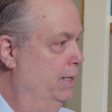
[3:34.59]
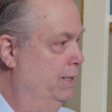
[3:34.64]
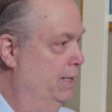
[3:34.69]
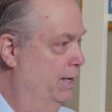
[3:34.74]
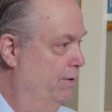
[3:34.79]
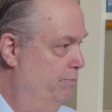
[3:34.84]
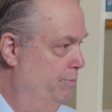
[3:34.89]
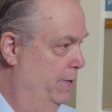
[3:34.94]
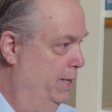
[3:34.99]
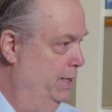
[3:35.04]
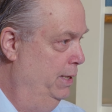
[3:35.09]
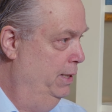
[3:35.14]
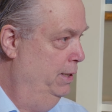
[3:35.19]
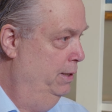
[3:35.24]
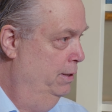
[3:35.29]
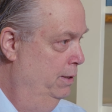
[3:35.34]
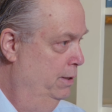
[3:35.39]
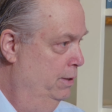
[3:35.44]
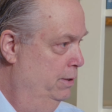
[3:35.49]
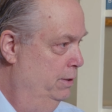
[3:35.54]
enough money
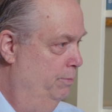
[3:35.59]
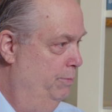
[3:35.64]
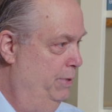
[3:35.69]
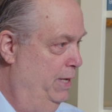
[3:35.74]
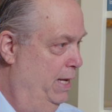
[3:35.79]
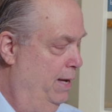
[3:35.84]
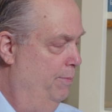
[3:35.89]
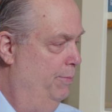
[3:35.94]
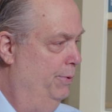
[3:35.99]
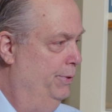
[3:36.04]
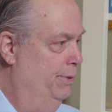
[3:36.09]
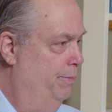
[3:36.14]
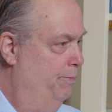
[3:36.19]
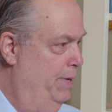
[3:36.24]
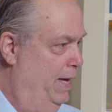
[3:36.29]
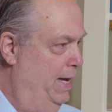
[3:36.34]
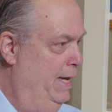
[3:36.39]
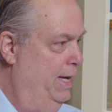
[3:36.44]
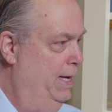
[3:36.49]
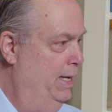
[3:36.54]
to be able to
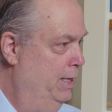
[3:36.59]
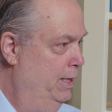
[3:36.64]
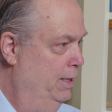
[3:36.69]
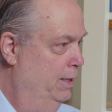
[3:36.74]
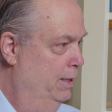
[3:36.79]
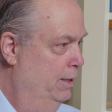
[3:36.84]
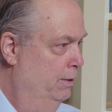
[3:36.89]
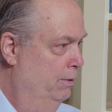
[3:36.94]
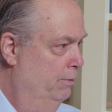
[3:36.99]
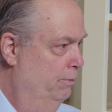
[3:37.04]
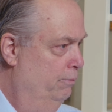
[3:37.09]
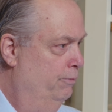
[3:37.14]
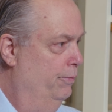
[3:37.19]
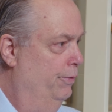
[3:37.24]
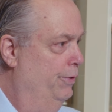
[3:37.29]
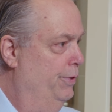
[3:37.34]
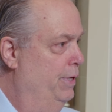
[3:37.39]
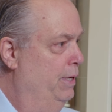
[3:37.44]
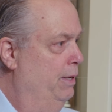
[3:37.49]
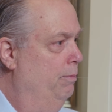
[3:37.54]
pay
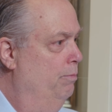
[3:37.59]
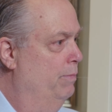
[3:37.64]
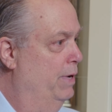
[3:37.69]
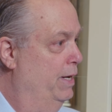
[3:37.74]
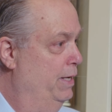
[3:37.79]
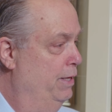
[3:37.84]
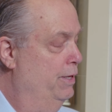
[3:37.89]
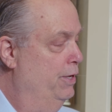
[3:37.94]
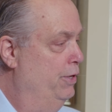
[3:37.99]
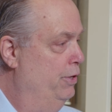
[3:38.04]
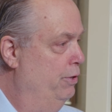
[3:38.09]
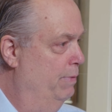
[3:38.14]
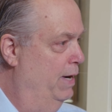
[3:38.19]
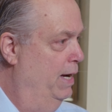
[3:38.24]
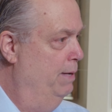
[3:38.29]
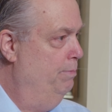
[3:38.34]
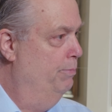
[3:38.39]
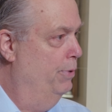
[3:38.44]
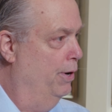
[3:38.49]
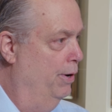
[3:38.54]
for the money that you
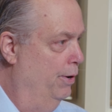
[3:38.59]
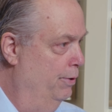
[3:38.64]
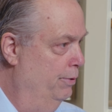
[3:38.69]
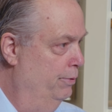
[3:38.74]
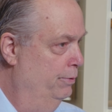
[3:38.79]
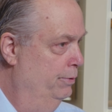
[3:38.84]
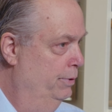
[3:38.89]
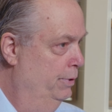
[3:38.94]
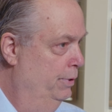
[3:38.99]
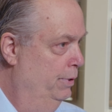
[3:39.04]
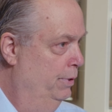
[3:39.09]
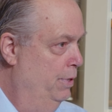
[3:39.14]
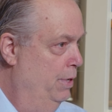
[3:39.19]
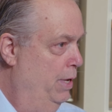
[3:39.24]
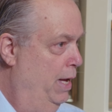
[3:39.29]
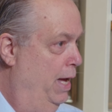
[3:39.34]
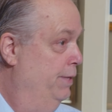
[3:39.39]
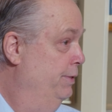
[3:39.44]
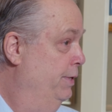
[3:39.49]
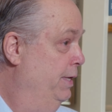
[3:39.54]
might borrow.
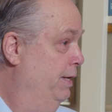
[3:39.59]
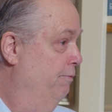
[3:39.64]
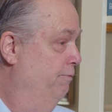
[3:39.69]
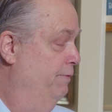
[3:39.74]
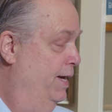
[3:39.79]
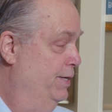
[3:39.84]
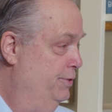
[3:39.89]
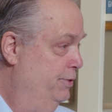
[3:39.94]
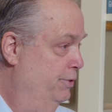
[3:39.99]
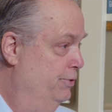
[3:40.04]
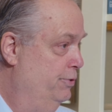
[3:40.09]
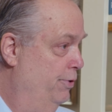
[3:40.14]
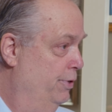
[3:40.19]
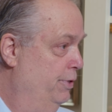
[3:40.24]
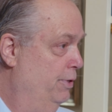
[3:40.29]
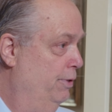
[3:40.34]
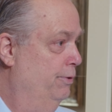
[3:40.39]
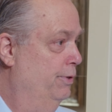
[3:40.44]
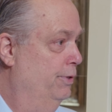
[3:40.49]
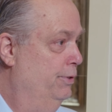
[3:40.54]
And the investor is
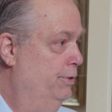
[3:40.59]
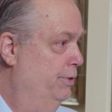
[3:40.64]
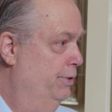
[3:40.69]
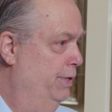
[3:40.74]
going to look to